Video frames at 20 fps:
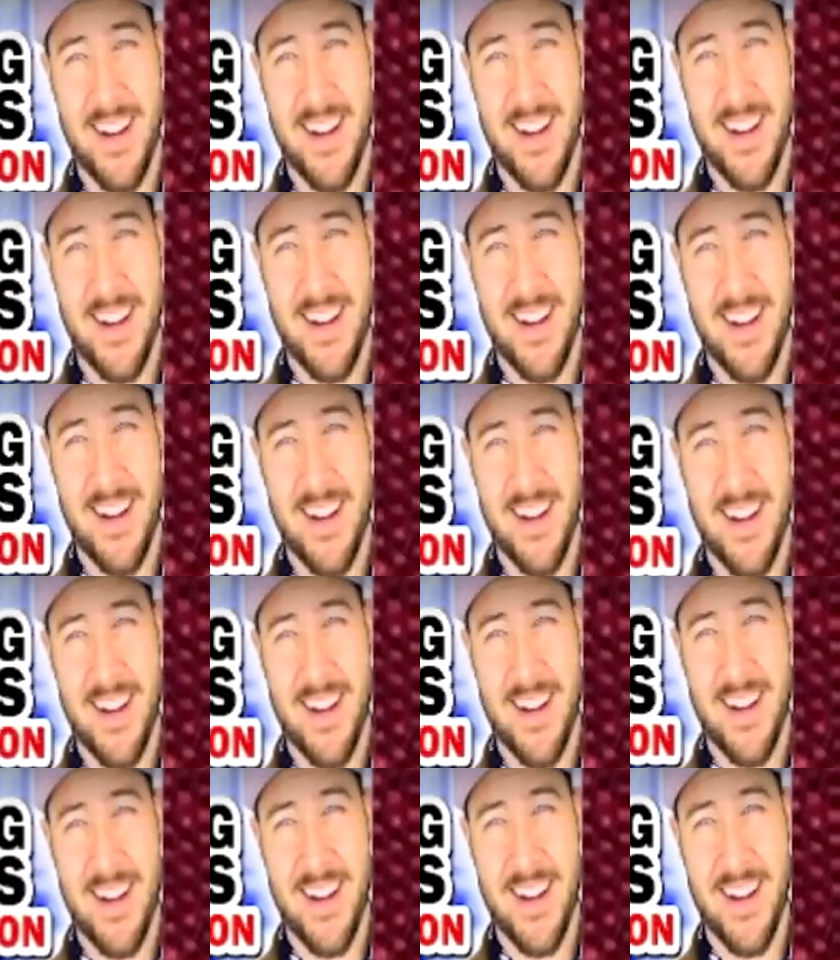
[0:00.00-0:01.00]

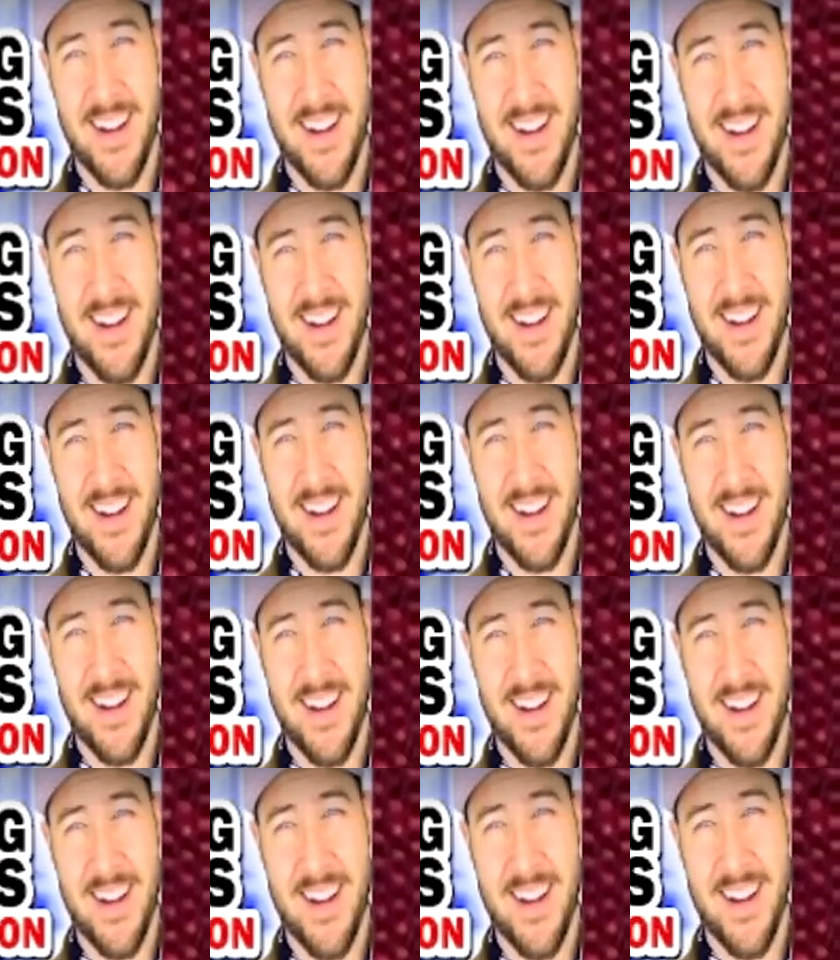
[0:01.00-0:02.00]

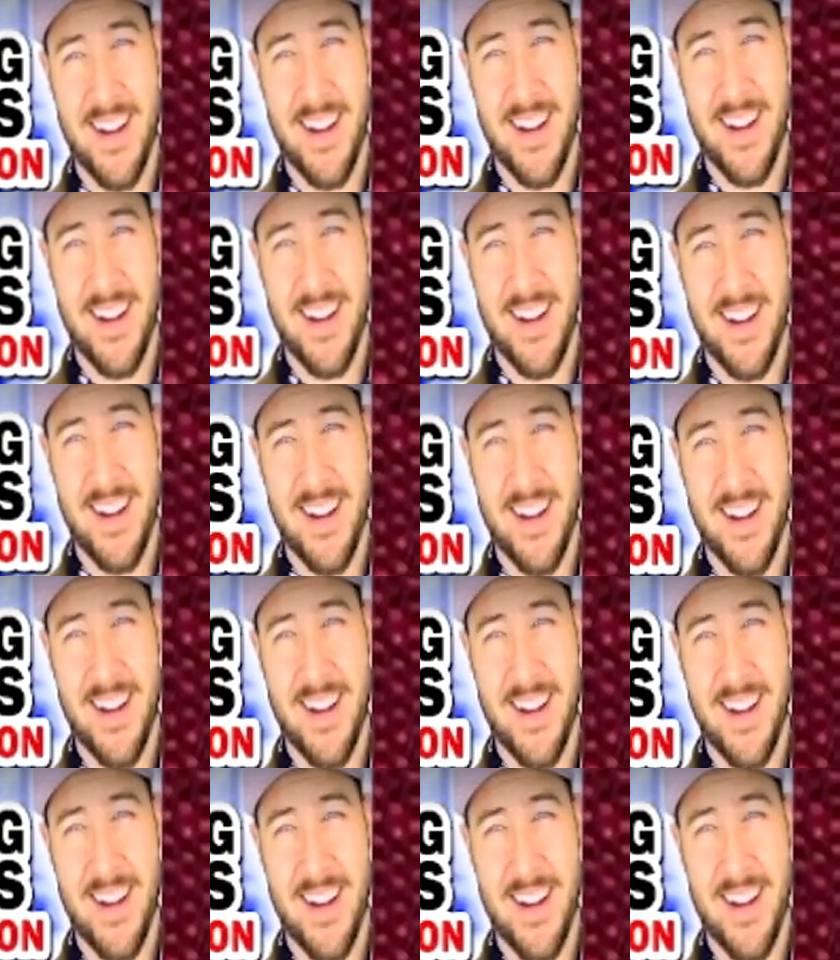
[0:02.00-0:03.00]

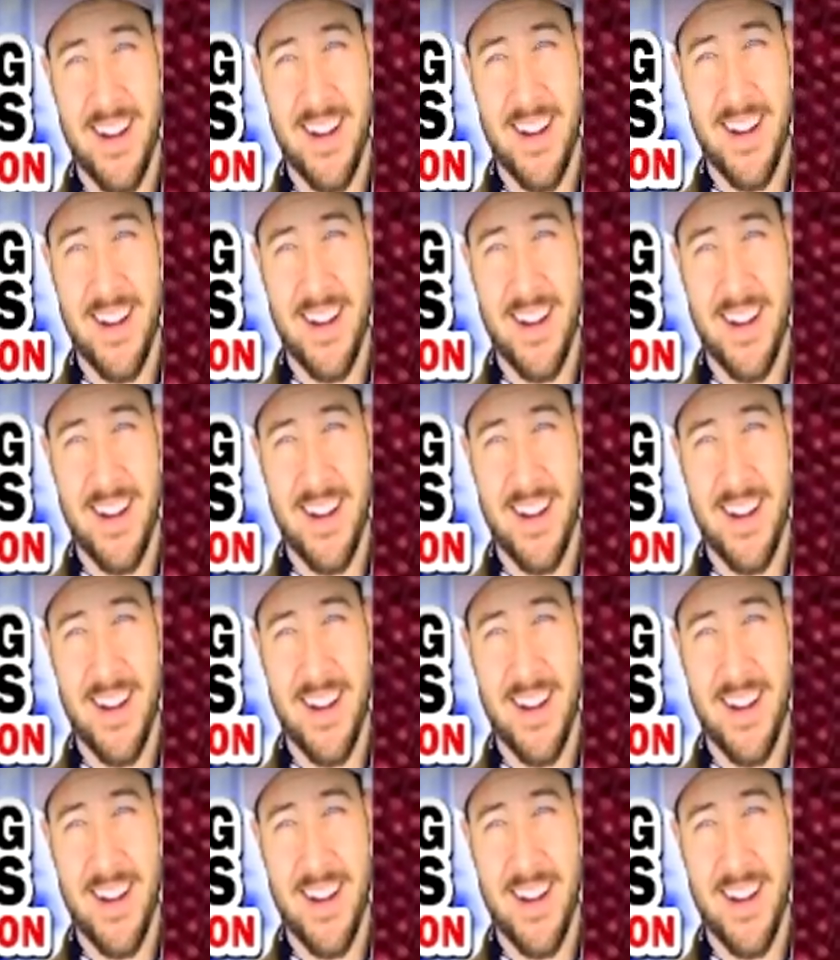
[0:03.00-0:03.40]
No words are spoken by the person on screen.